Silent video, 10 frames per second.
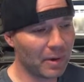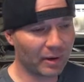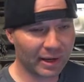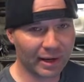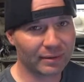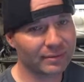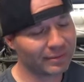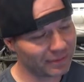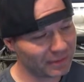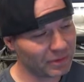Okay,
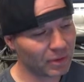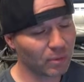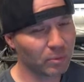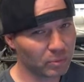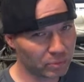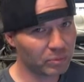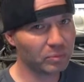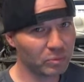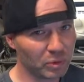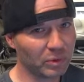so
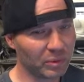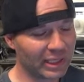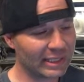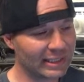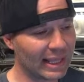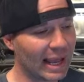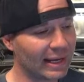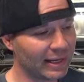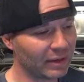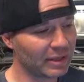we'll get to
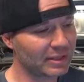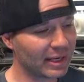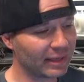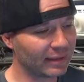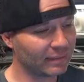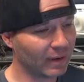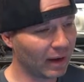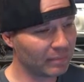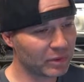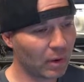that here in a second.
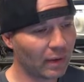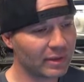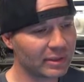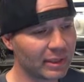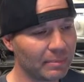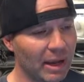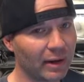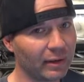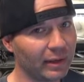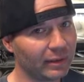So obviously the
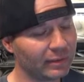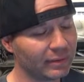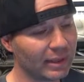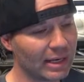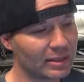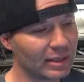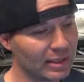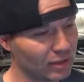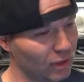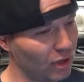battery
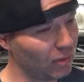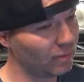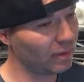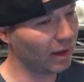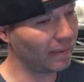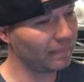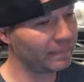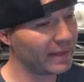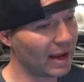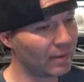is low.
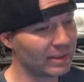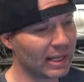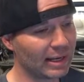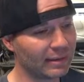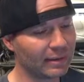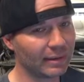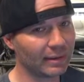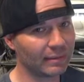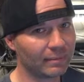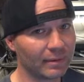Now is that
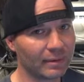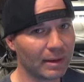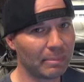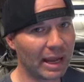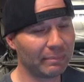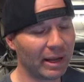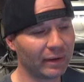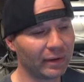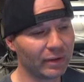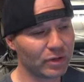a bad
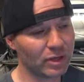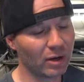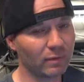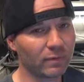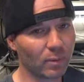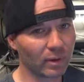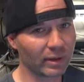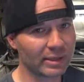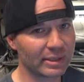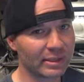battery on the shelf,
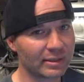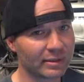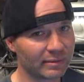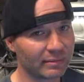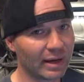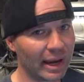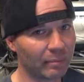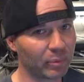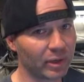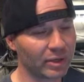or is this
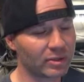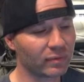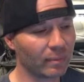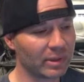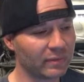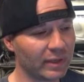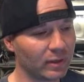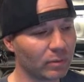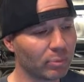amperage from this vehicle